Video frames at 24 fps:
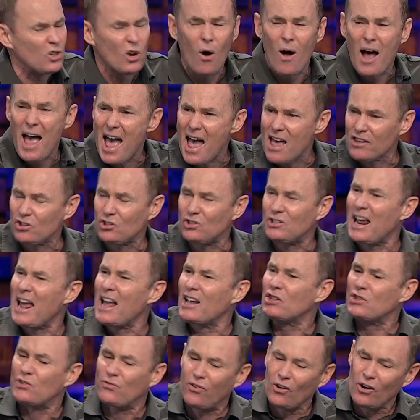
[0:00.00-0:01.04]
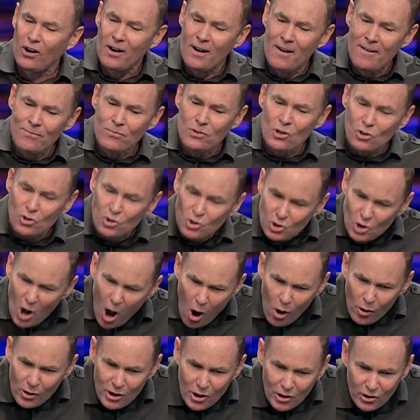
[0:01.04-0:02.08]
So S stands for
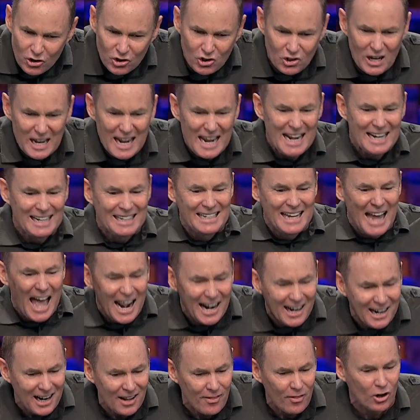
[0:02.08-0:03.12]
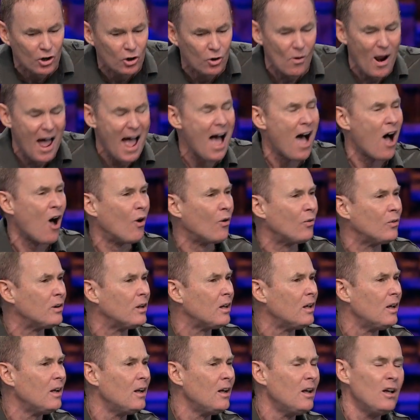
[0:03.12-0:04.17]
sow your seed, get it in the
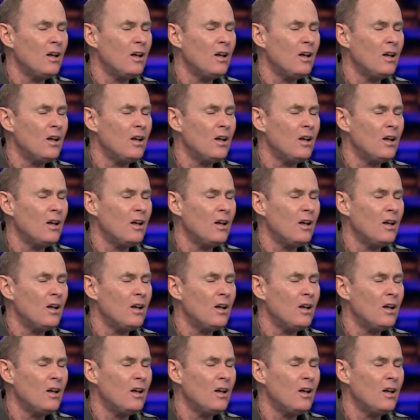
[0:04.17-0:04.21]
ground,